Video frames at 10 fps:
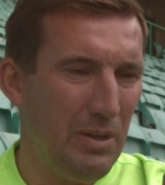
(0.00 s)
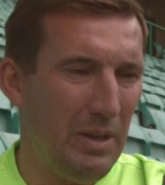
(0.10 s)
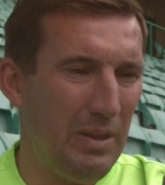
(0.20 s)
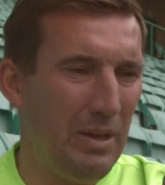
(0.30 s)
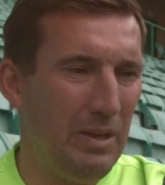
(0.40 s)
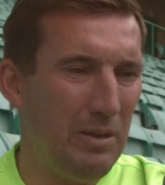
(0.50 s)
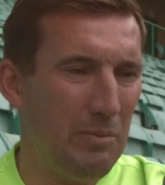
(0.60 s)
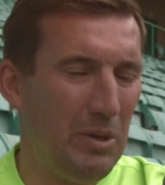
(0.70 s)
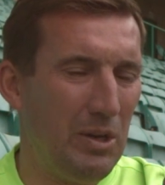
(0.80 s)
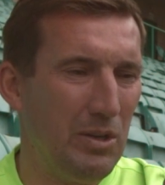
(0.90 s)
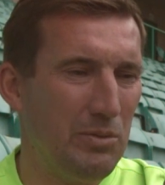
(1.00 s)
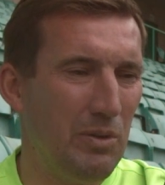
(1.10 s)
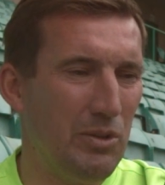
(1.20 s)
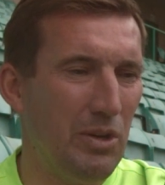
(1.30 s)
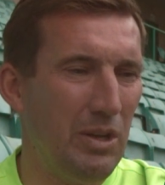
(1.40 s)
I think because
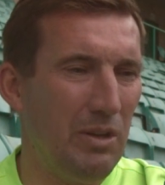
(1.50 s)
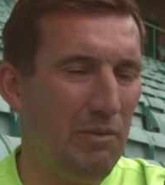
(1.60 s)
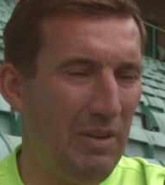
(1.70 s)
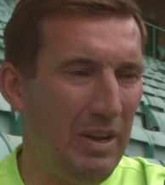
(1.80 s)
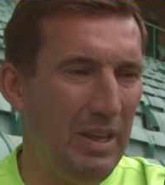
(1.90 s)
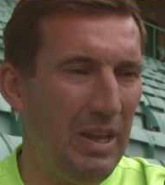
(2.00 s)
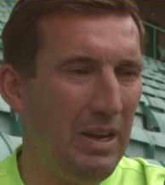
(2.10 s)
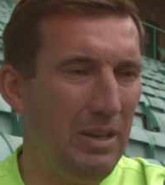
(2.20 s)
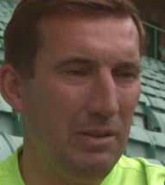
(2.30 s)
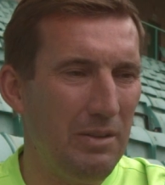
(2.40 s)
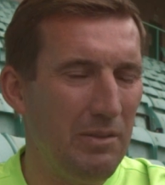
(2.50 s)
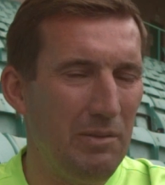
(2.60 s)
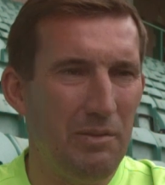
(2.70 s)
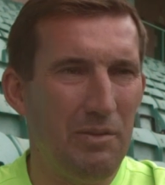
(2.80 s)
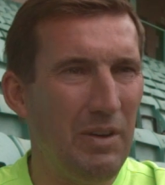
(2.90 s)
we've done it very early,
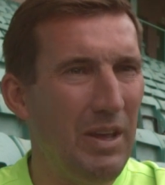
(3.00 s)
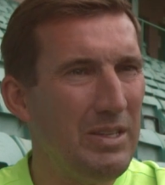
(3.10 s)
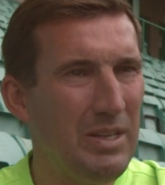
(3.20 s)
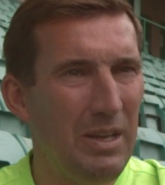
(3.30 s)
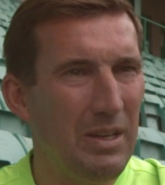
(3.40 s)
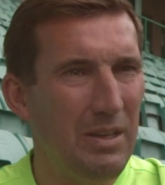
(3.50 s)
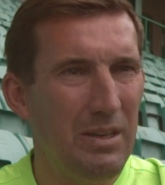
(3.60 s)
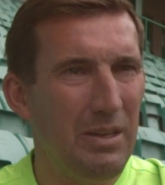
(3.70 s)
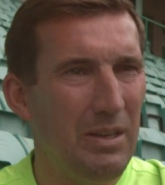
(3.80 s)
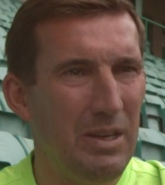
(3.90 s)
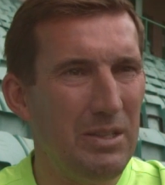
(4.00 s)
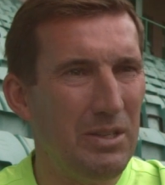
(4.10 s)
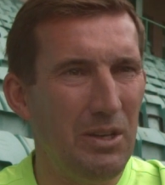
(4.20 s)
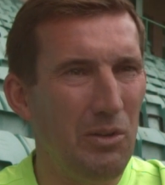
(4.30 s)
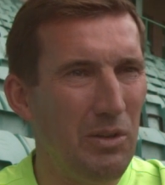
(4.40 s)
Fraser is
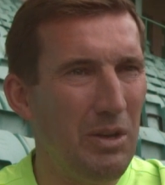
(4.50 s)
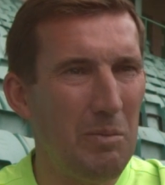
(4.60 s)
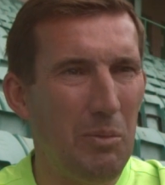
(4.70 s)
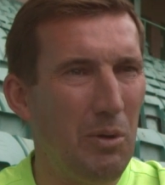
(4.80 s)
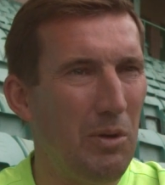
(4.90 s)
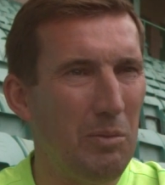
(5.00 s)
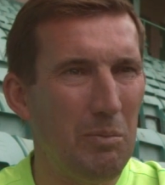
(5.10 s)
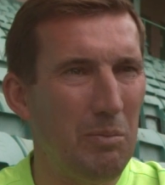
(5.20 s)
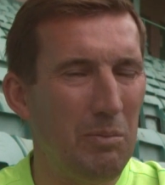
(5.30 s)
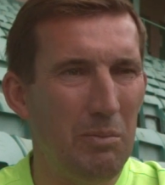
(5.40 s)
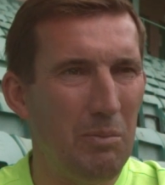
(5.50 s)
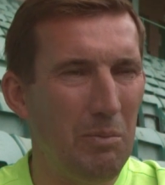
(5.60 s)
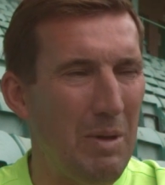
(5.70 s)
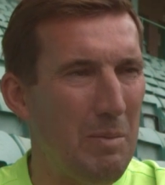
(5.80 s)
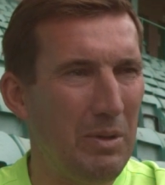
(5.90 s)
another important
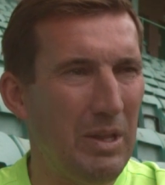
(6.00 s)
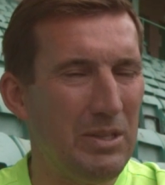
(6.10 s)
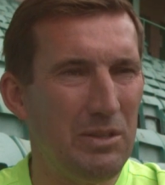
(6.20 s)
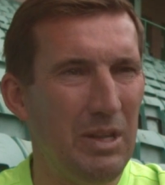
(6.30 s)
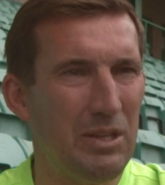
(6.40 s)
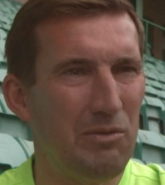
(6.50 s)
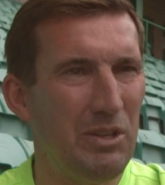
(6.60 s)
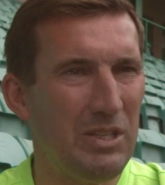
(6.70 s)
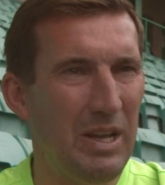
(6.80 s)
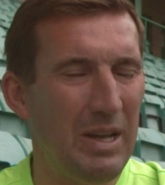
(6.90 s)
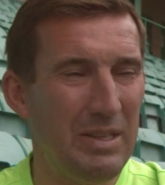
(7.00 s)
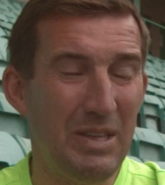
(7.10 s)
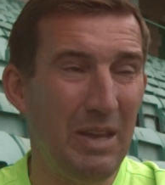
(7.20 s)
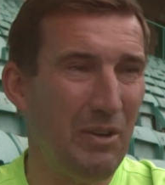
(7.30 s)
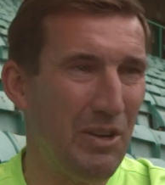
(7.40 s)
member that's re-signed.
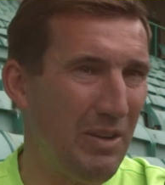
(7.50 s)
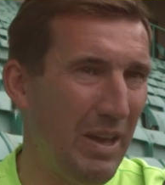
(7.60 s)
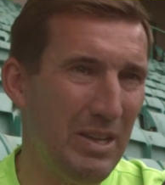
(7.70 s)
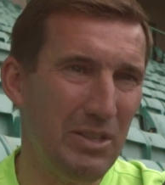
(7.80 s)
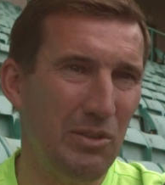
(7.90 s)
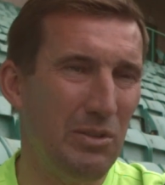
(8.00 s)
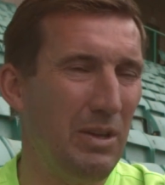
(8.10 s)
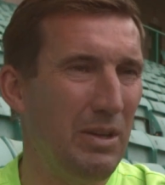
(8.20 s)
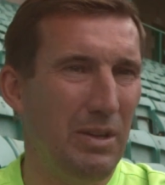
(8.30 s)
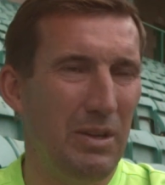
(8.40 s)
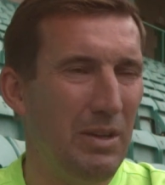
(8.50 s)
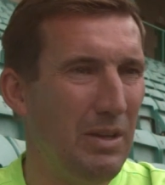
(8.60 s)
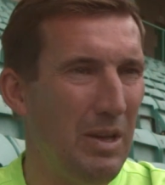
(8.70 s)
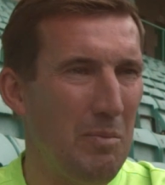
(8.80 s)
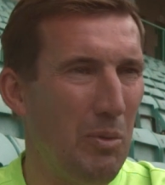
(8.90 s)
David Gray is another
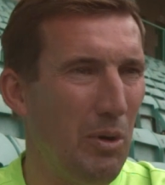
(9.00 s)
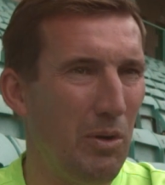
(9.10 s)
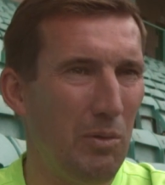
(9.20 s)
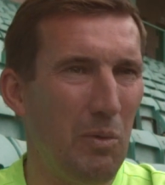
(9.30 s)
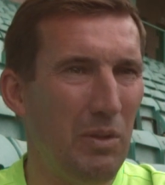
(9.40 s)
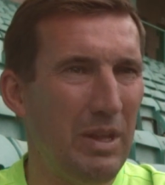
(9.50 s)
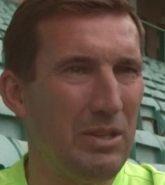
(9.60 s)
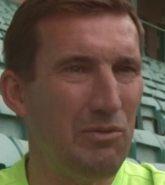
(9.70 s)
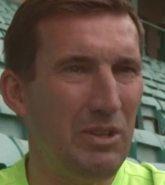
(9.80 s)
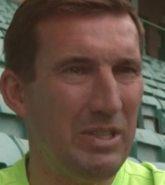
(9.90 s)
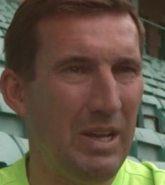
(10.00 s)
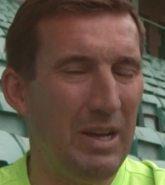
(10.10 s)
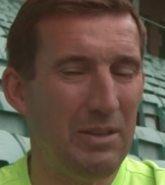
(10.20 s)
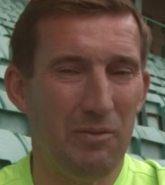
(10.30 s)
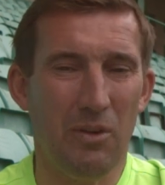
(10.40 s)
important one that's
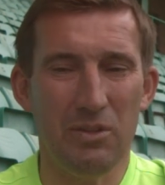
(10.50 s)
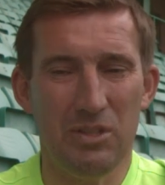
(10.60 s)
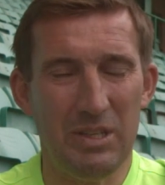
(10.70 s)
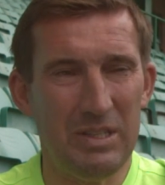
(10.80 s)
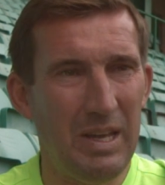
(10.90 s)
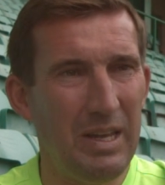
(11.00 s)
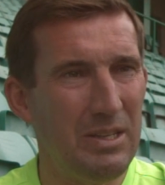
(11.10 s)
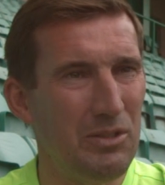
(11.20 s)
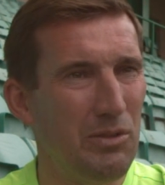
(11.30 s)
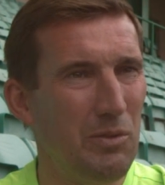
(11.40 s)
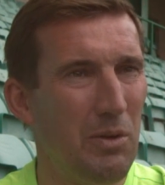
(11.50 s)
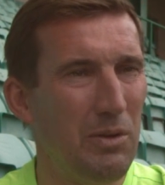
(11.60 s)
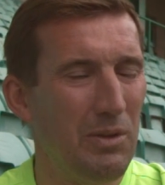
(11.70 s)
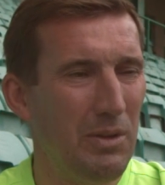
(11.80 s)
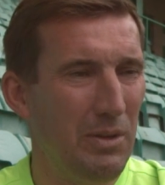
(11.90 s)
re-signed. Fonts today is another
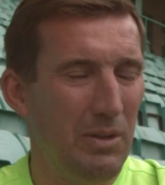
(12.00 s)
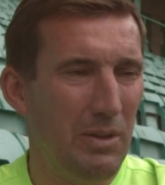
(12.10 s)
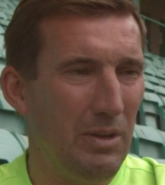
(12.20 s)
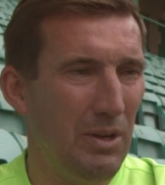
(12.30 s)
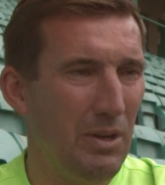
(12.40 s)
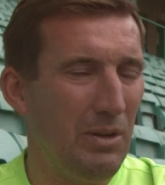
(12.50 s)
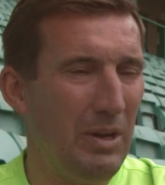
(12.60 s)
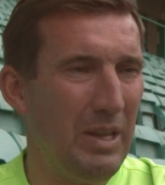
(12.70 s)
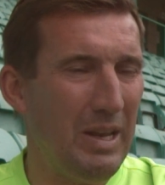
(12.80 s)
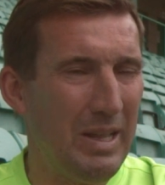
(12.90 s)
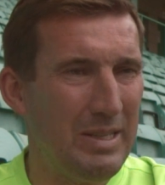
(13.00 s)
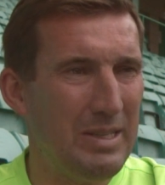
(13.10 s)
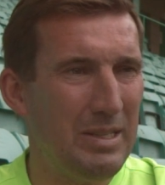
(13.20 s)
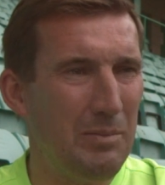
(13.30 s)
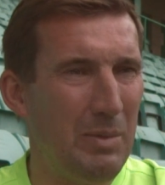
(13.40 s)
one. You know, and you add
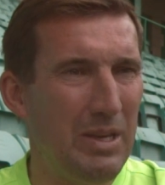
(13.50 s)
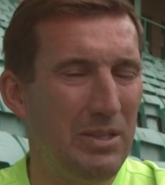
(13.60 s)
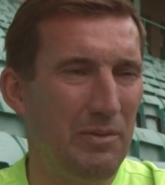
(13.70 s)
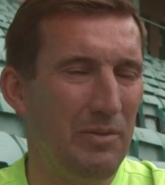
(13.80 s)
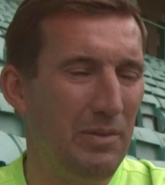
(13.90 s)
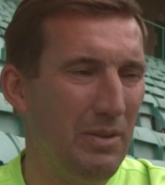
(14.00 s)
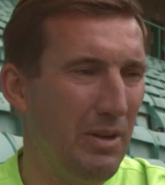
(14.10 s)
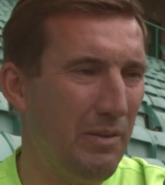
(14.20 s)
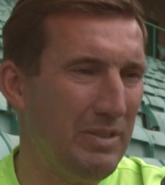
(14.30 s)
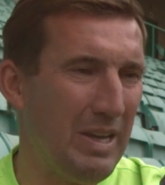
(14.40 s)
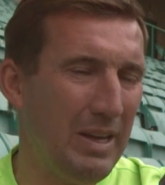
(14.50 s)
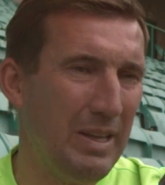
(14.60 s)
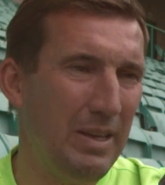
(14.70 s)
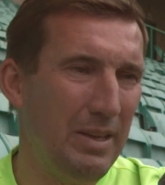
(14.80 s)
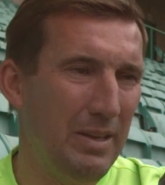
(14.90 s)
into the mix of Danny